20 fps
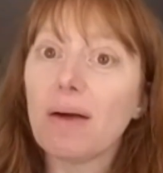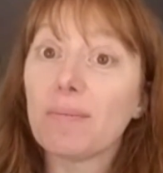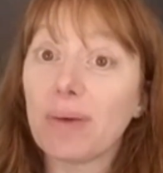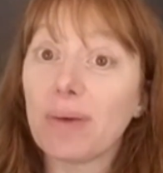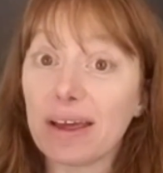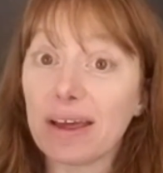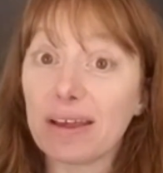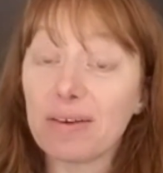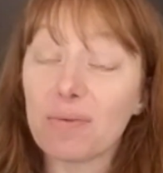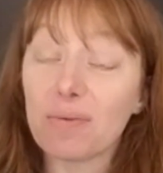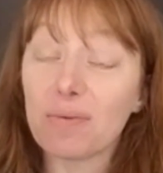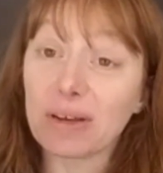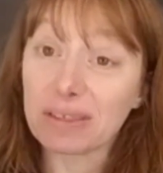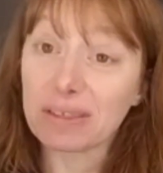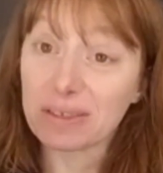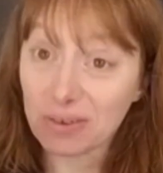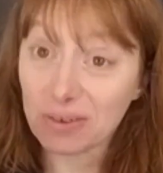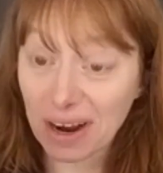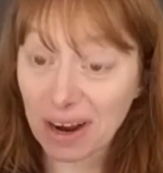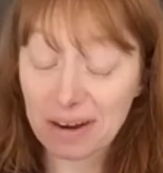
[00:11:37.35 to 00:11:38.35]
But what's
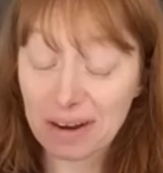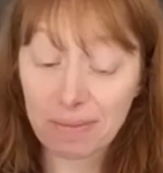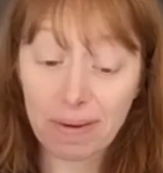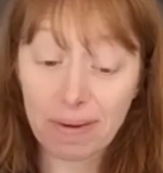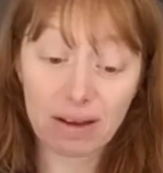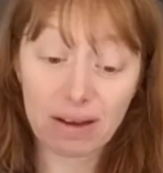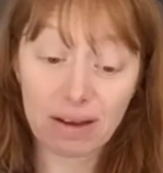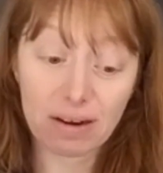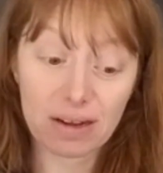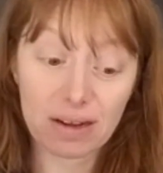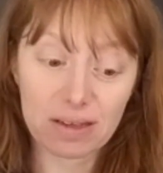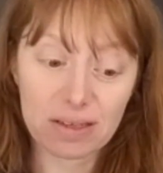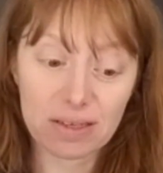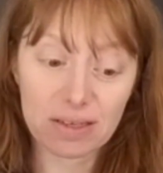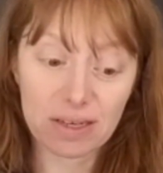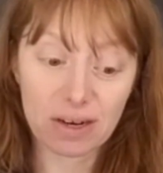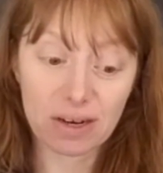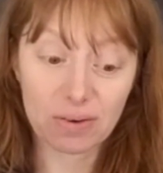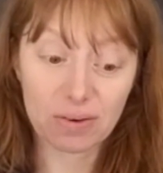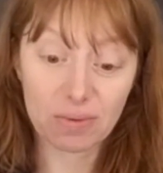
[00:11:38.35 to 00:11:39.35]
great about it is,
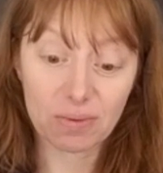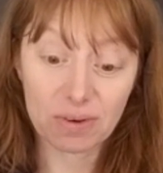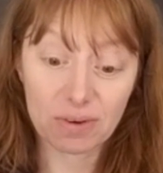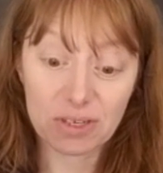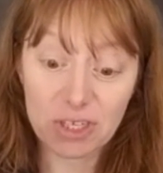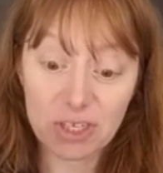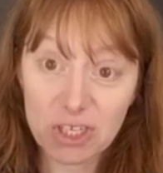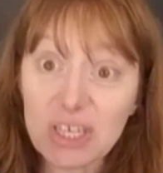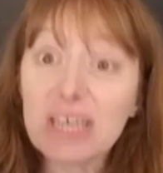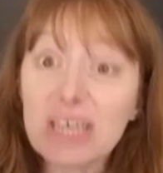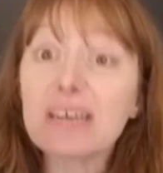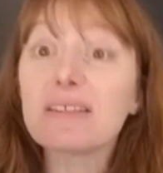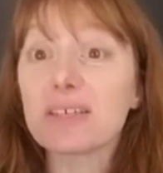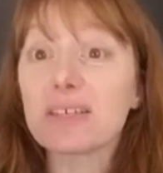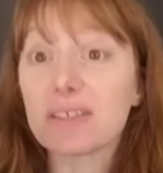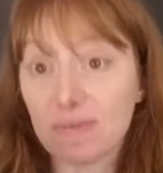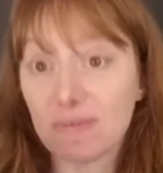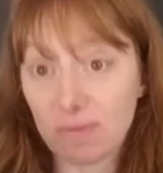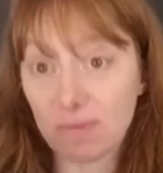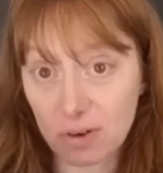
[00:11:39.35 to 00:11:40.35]
we're seeing
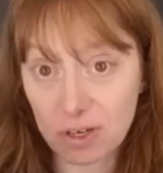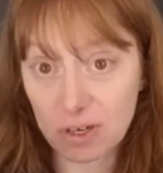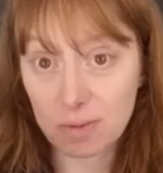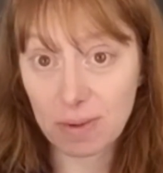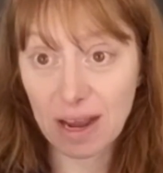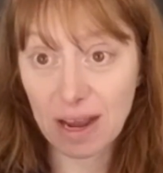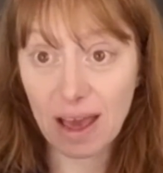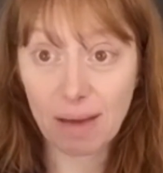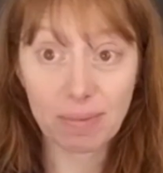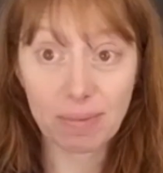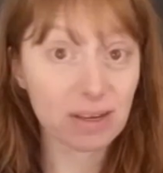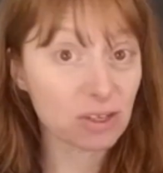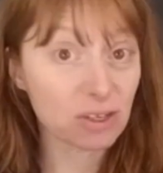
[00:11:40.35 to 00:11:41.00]
this enforcement happen.